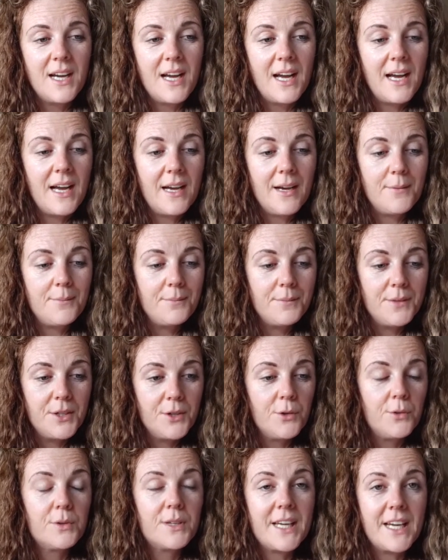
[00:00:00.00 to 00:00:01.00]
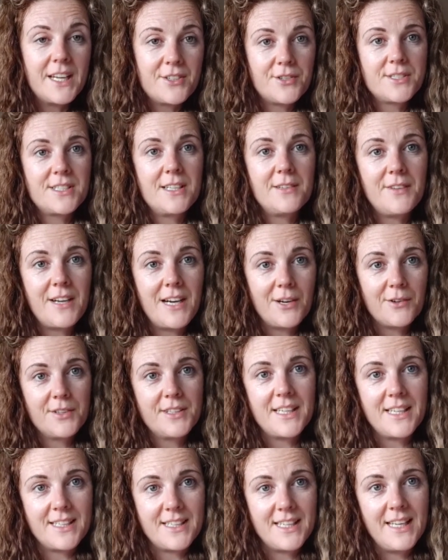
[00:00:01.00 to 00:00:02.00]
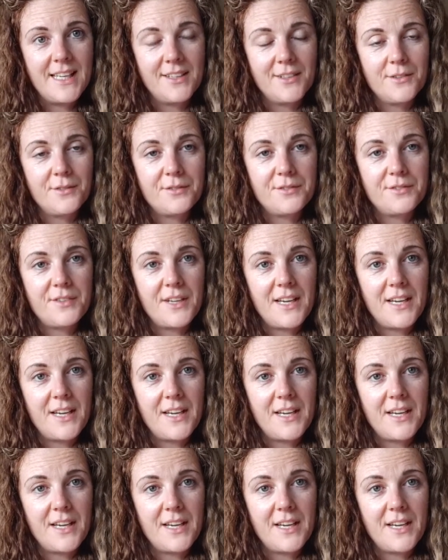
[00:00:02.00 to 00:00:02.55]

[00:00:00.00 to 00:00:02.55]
get yourself out of that negative